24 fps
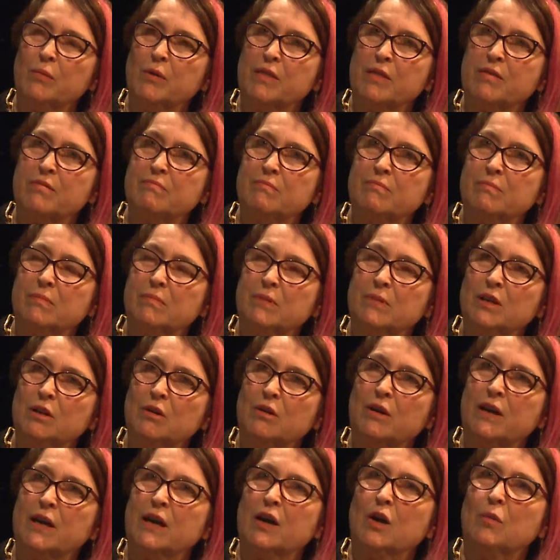we're
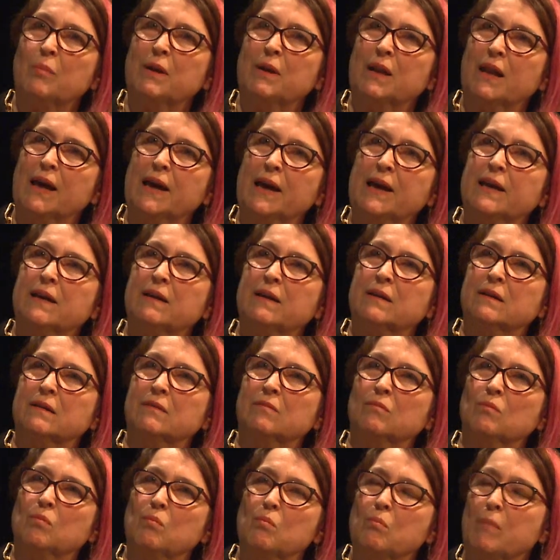looking at a play
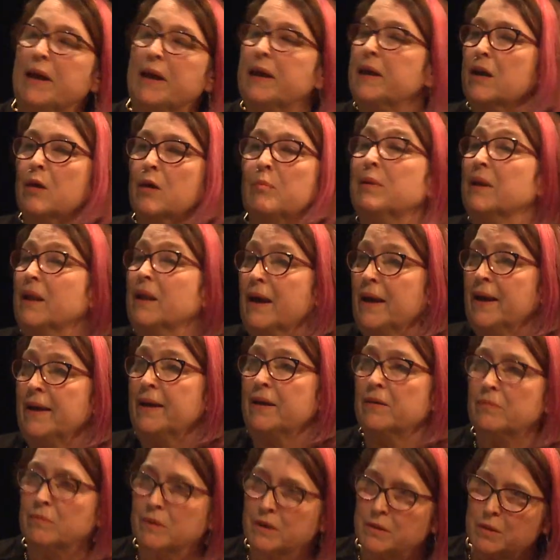and making a play
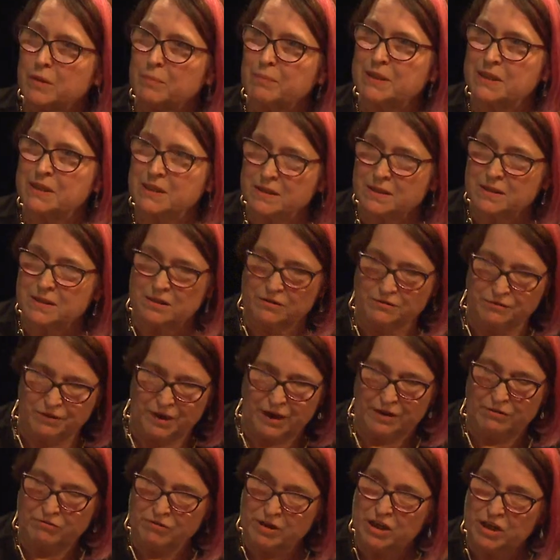and in the business of
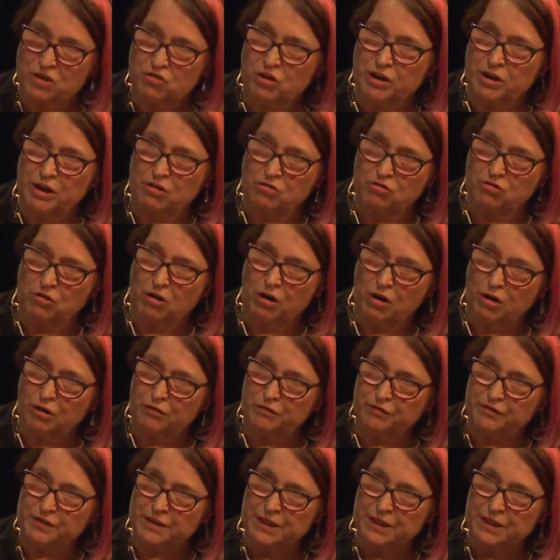really trying to craft